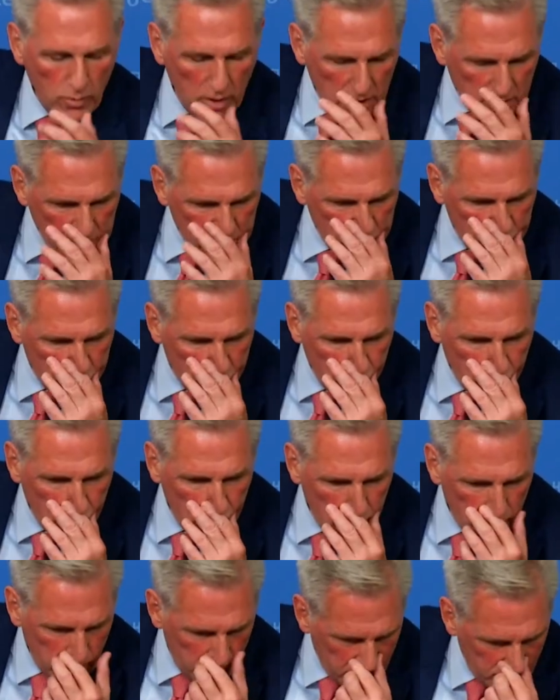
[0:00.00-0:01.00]
went
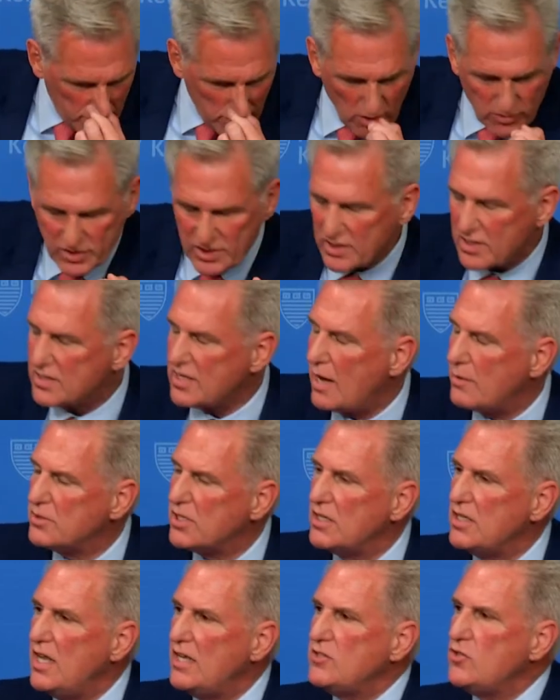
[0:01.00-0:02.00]
to Pelosi at the time
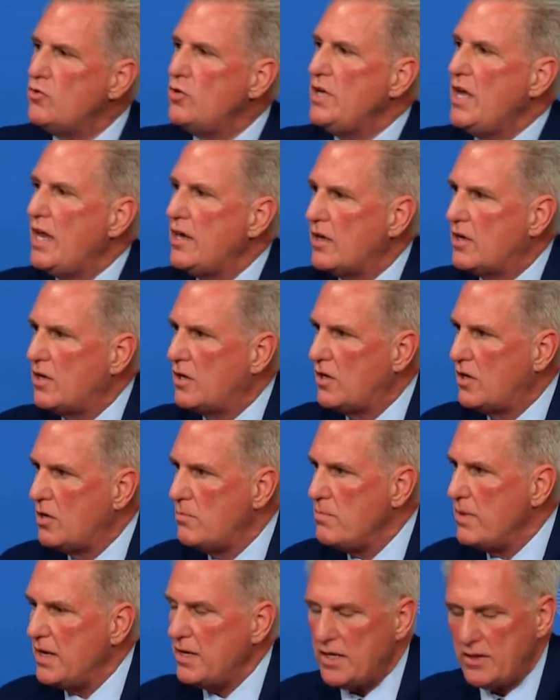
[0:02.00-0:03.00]
and said, let's create a
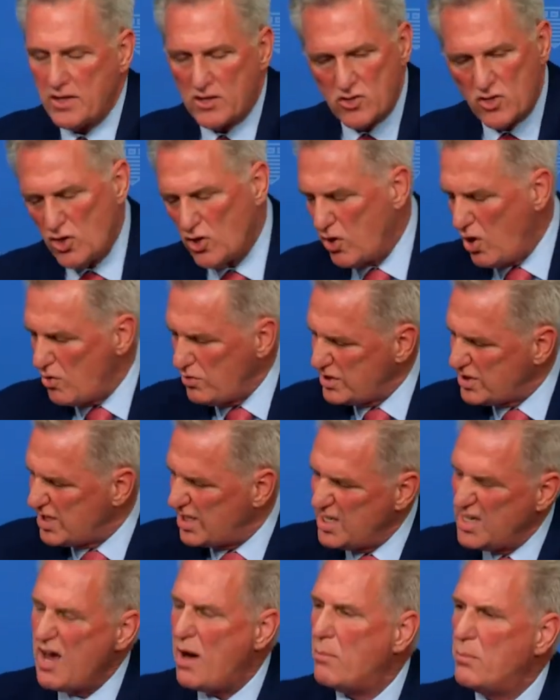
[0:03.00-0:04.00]
committee that's close
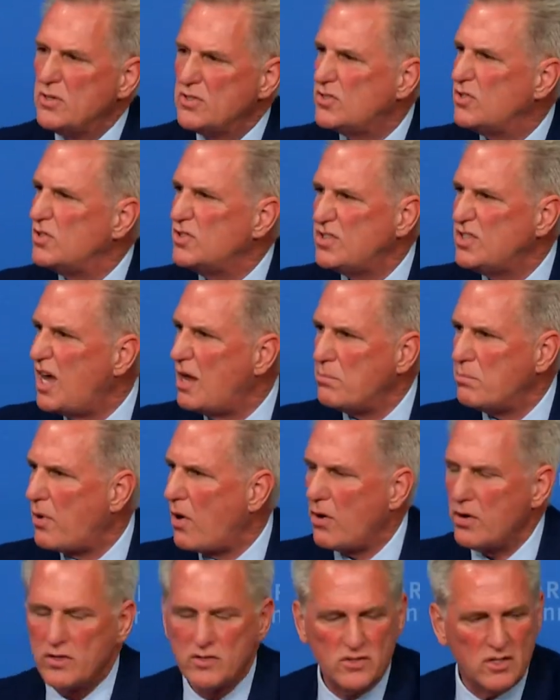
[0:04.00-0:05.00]
in number so it's not
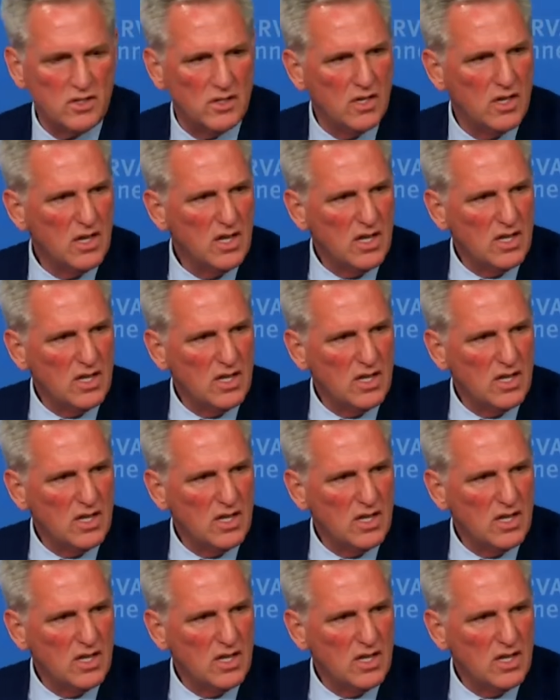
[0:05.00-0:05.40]
partisan.